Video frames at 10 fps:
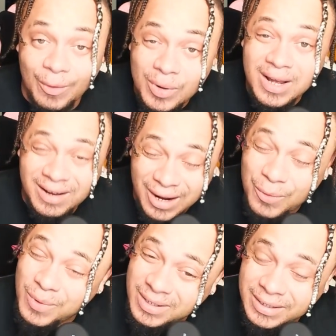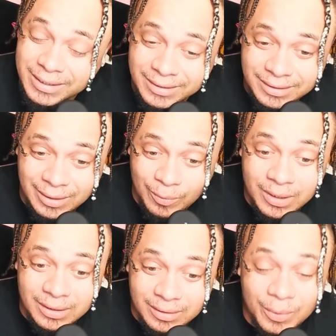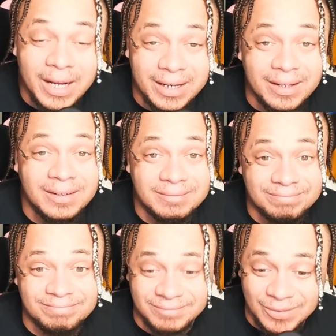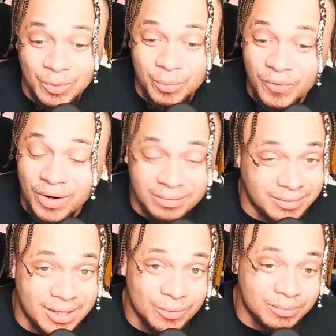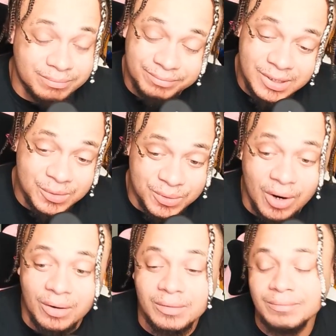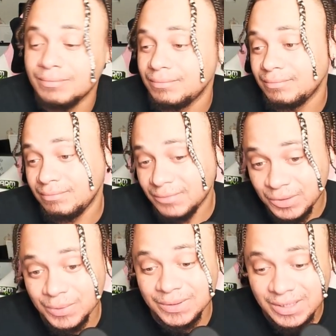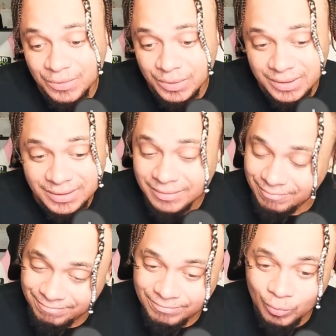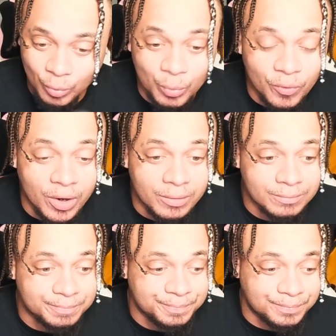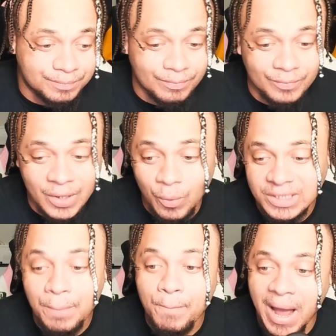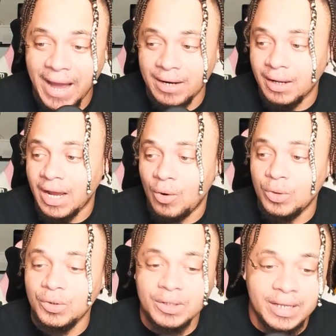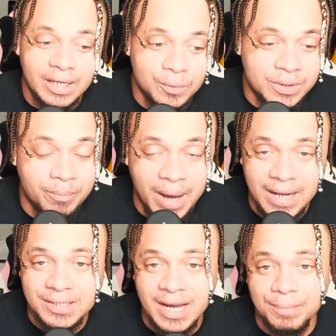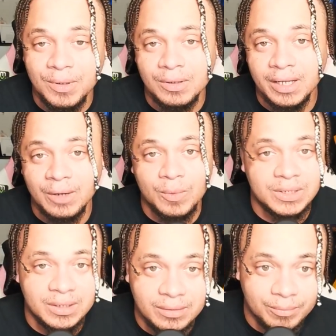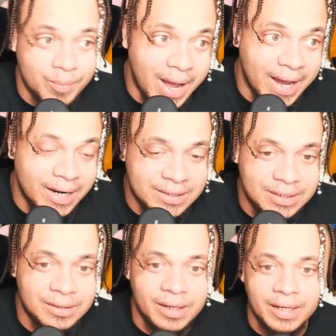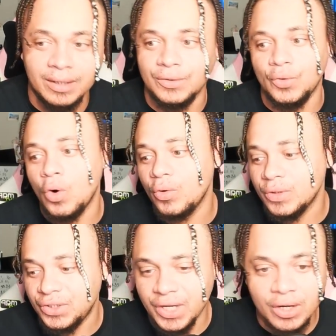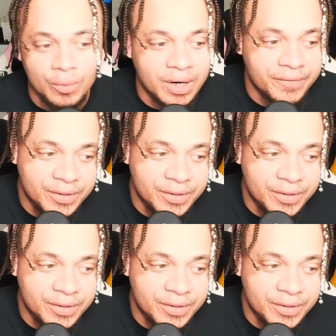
I wanna end it. I wanna move on. This was hard. I'm gonna move on. It wasn't bad. Like, I don't want you to think it was a bad chapter. Like, it wasn't bad as in, like, the story was shit or whatever.